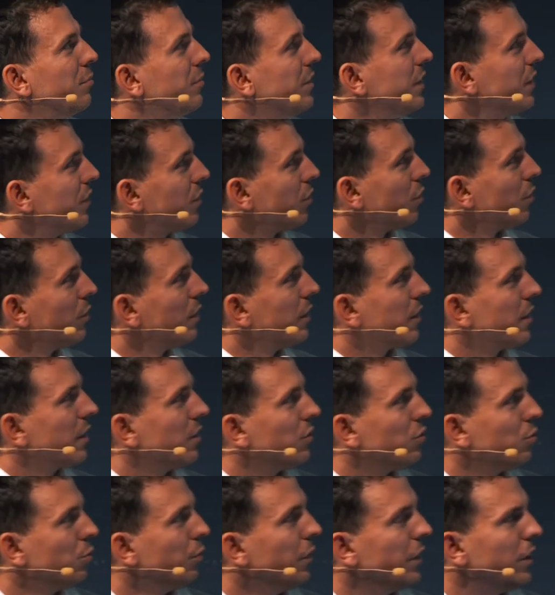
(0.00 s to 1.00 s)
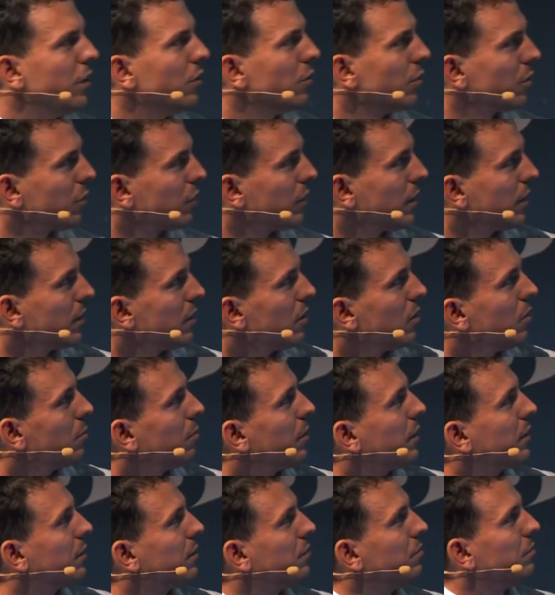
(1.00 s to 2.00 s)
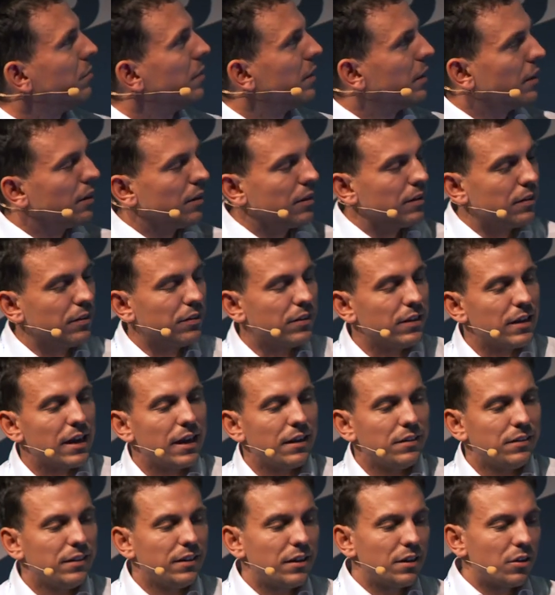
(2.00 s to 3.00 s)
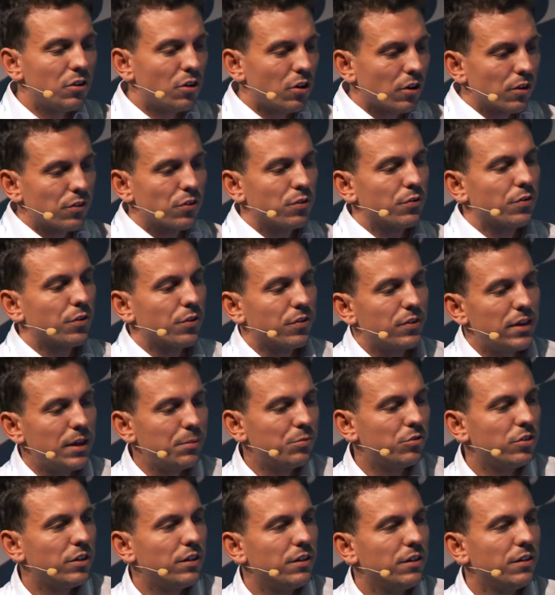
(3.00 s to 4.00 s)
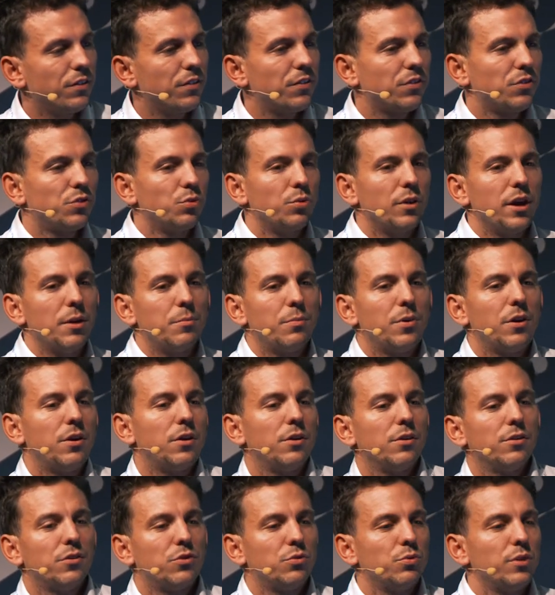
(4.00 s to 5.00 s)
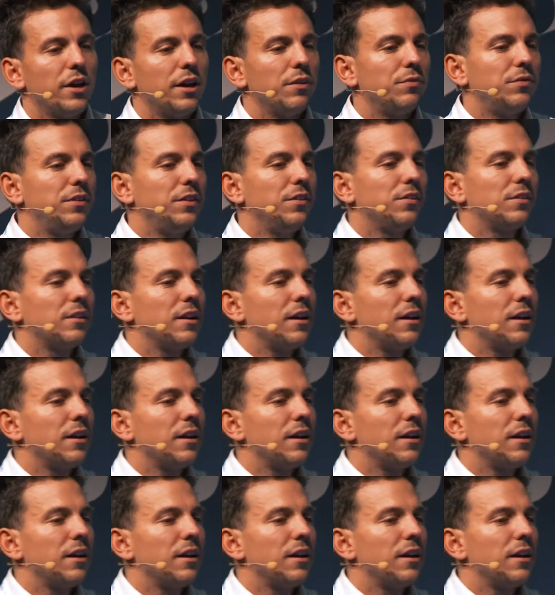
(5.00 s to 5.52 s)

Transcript: these only can do videos right now, but the idea also for Snapchat is to have these